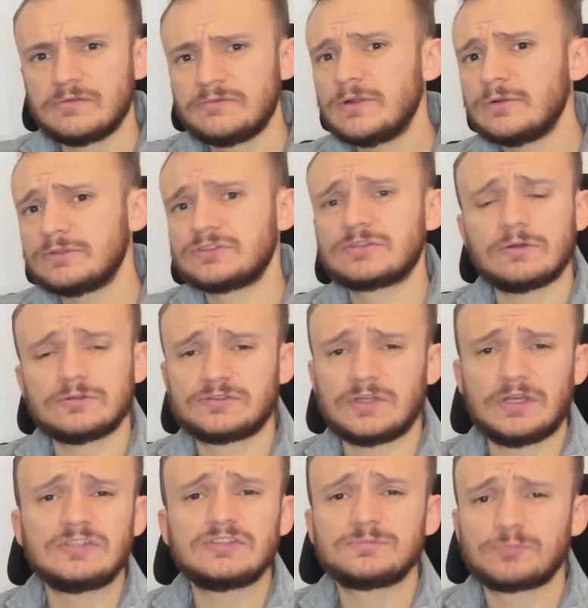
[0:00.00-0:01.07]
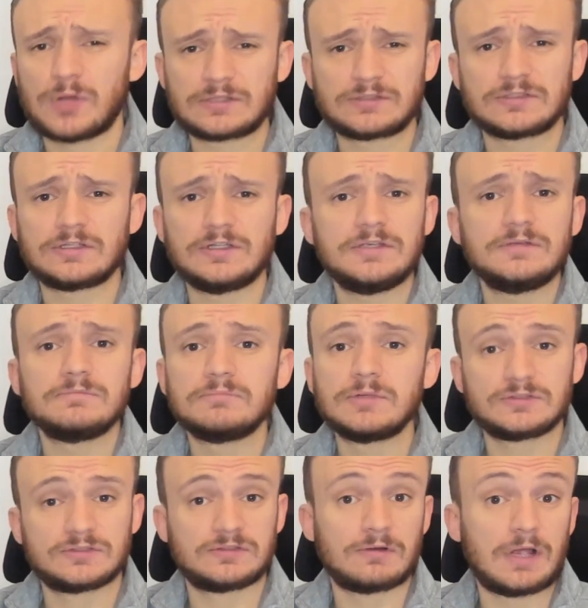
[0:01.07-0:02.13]
Filo di Scozia is practically
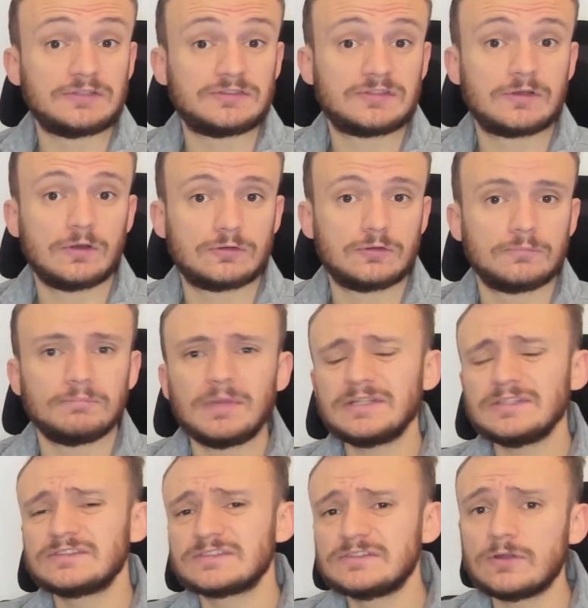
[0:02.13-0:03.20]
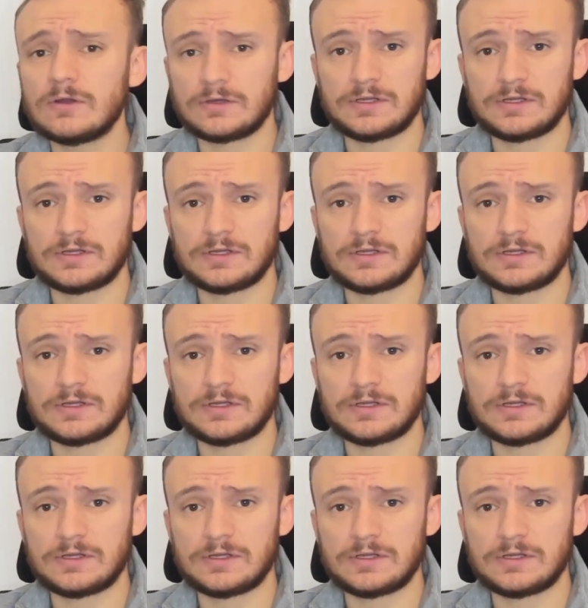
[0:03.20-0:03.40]
mercerized cotton, but it's not